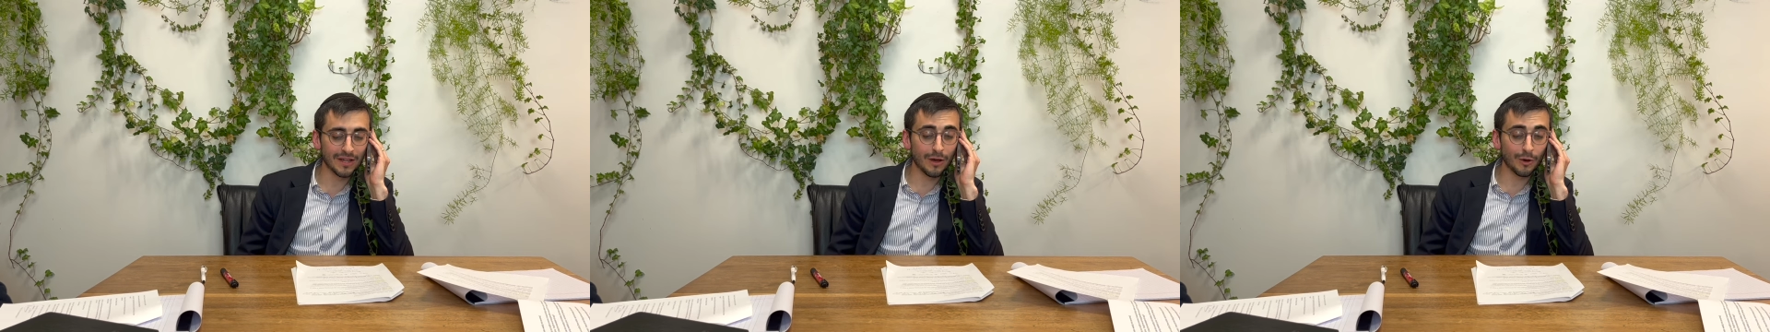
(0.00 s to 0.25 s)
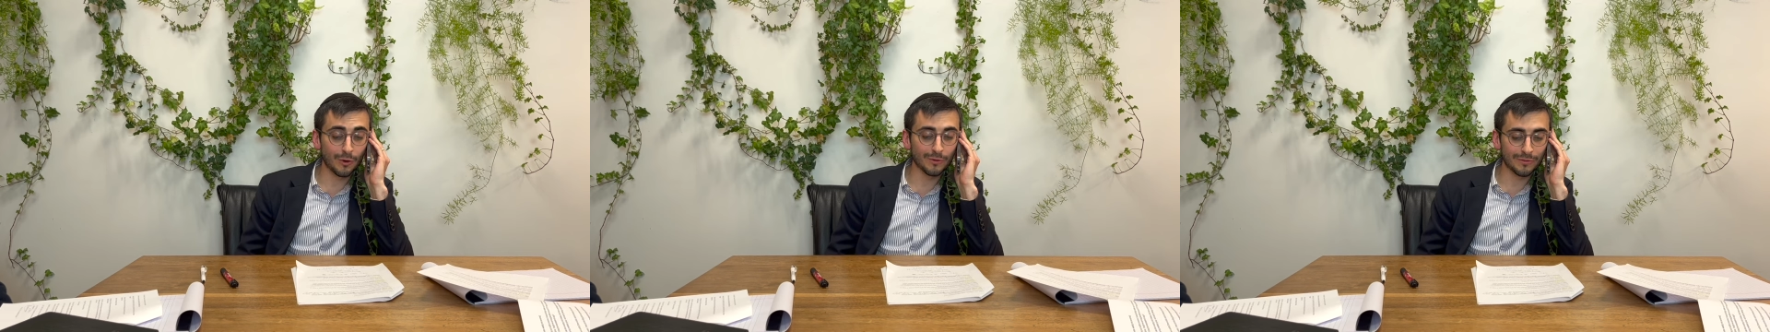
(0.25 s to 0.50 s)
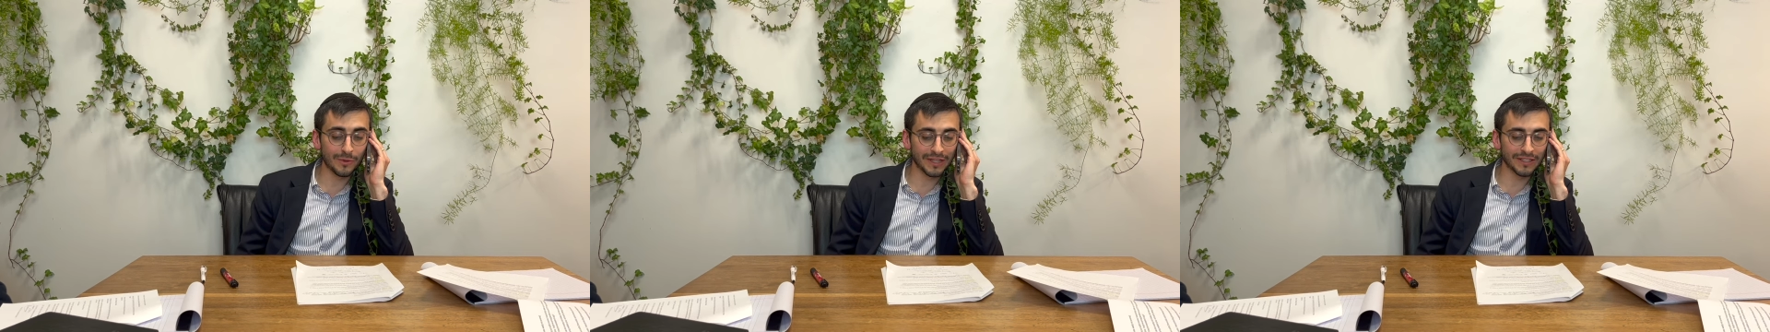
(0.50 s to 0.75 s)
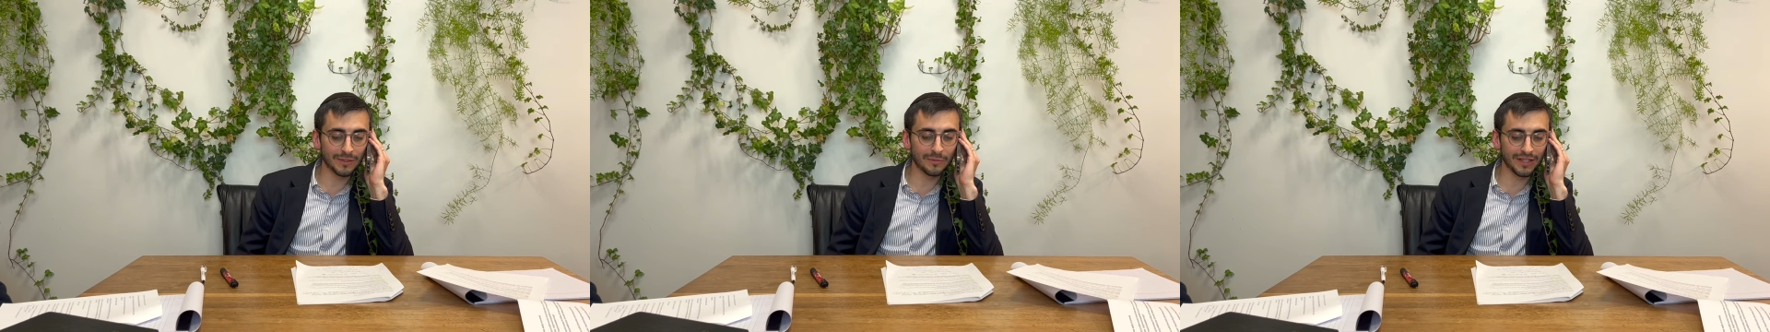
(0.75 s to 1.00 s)
we're
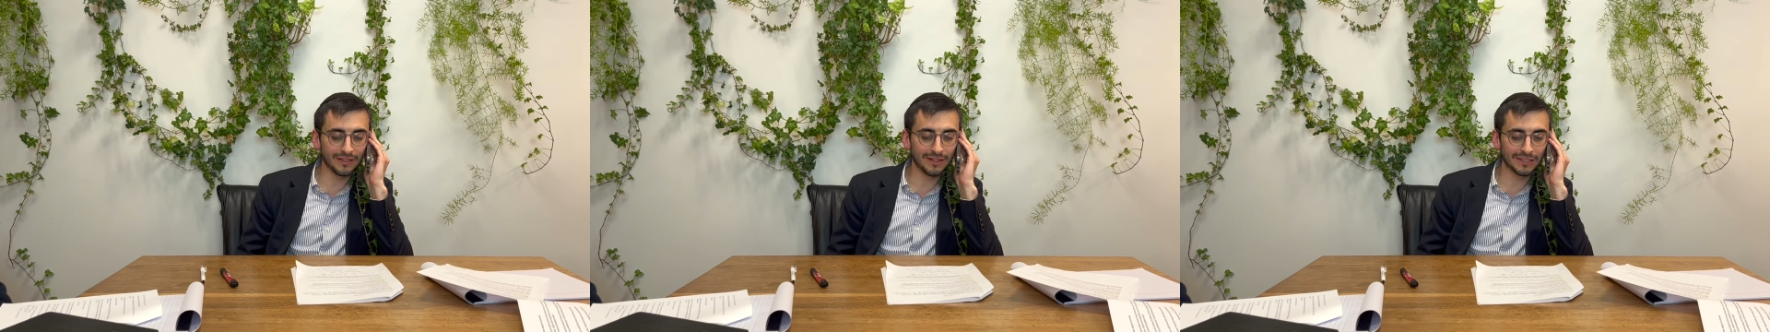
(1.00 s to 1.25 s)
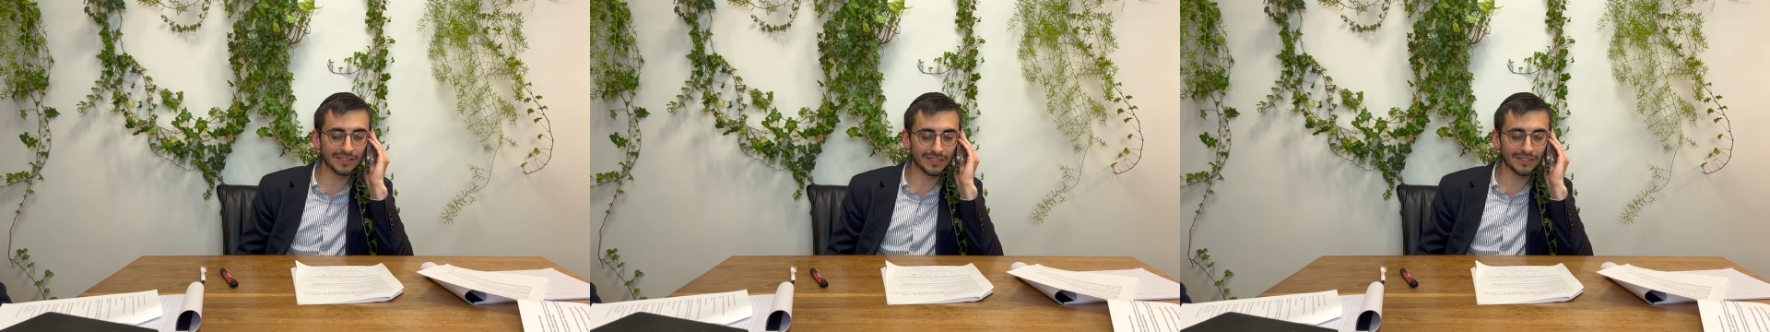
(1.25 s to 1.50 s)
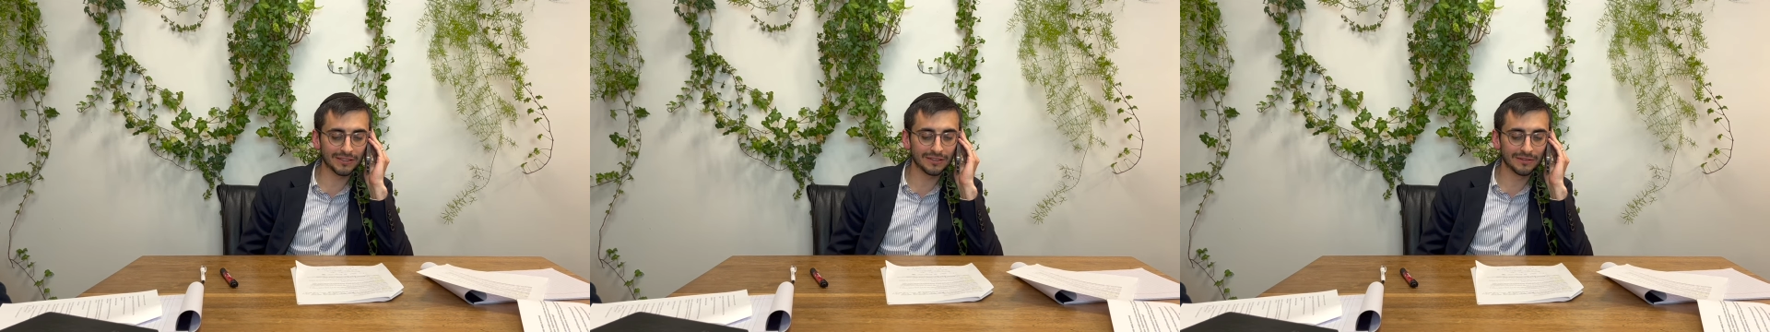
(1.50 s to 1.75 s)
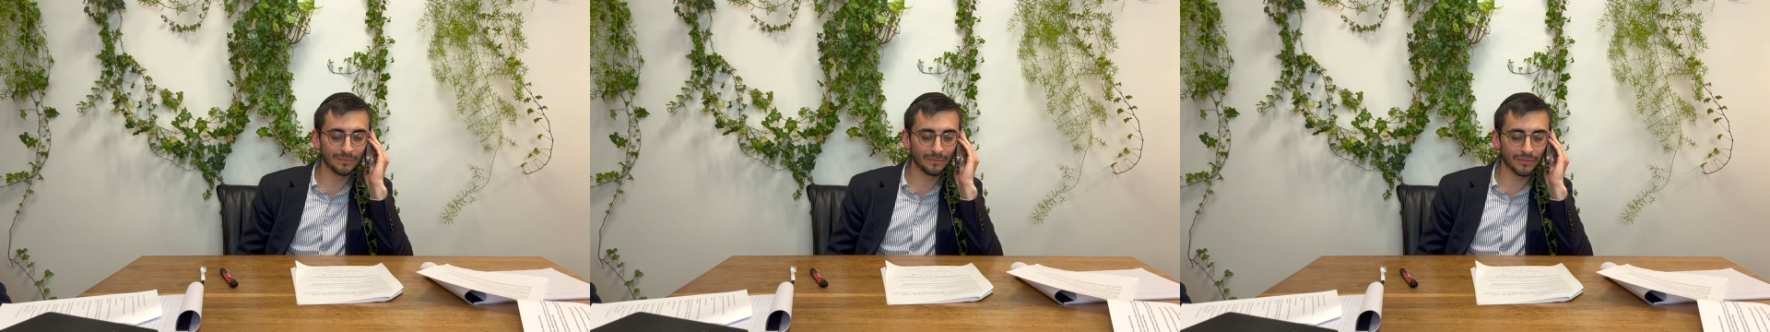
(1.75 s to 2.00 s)
bringing the big guns?
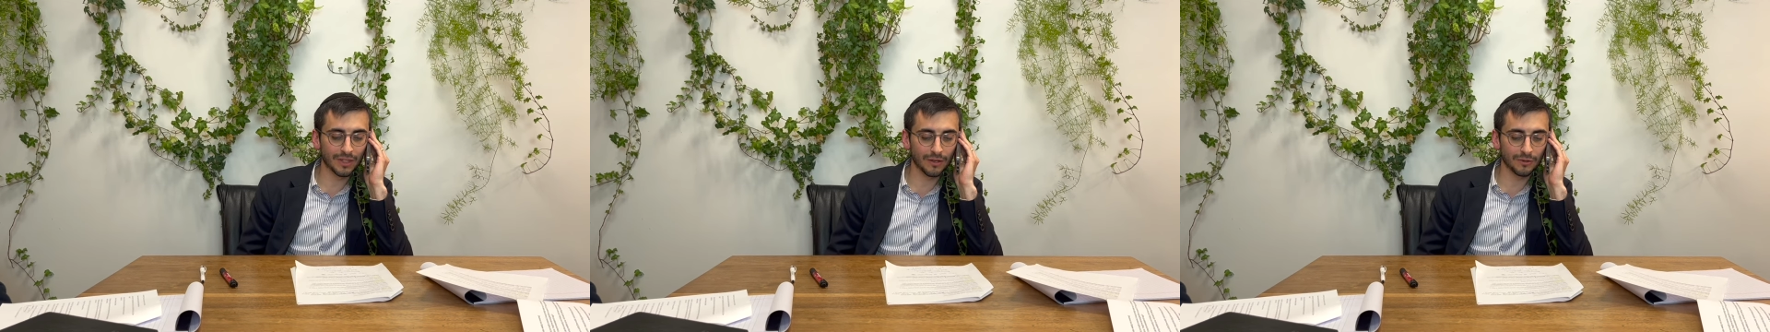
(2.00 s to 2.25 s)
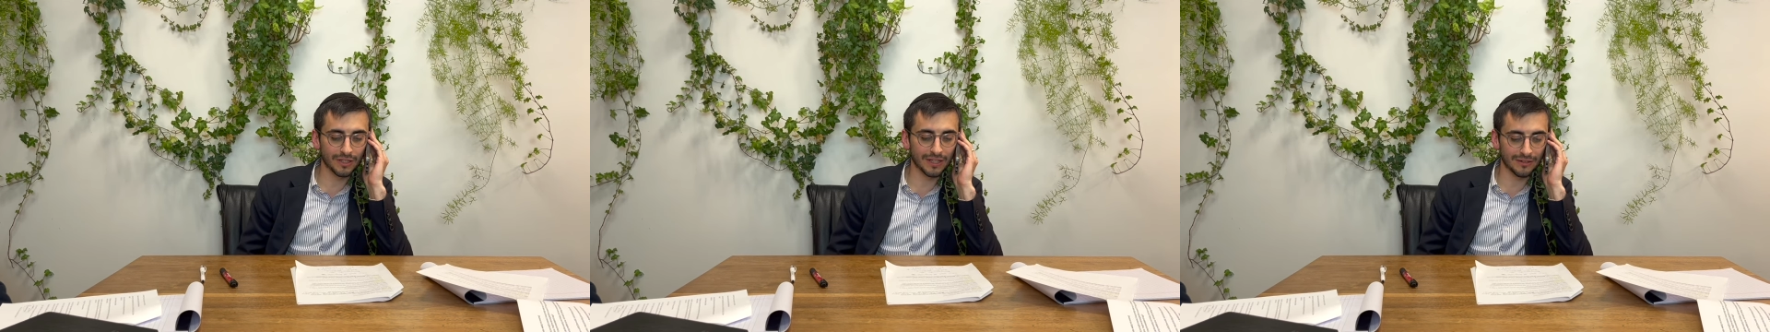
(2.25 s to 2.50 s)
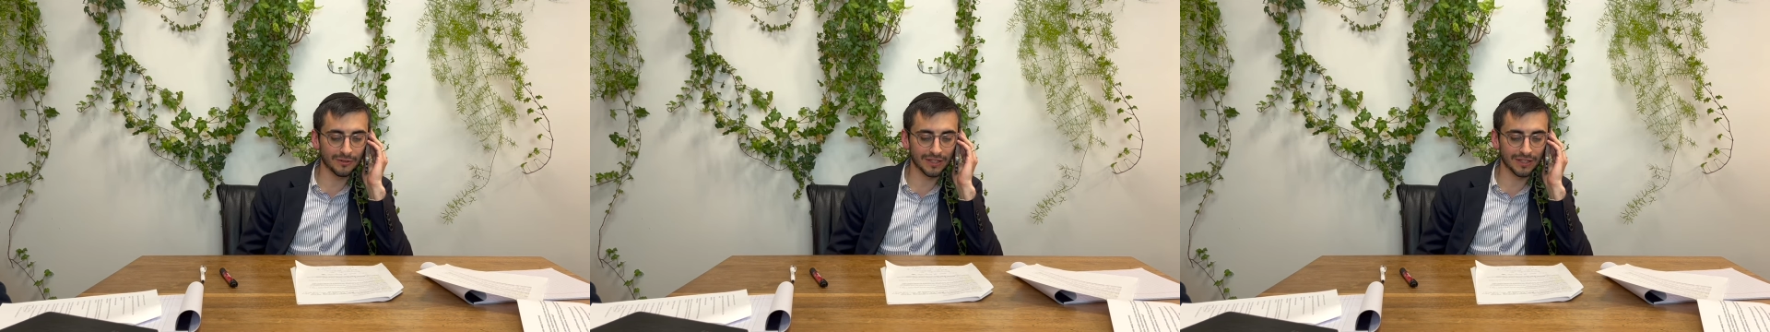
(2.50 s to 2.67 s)
Okay, I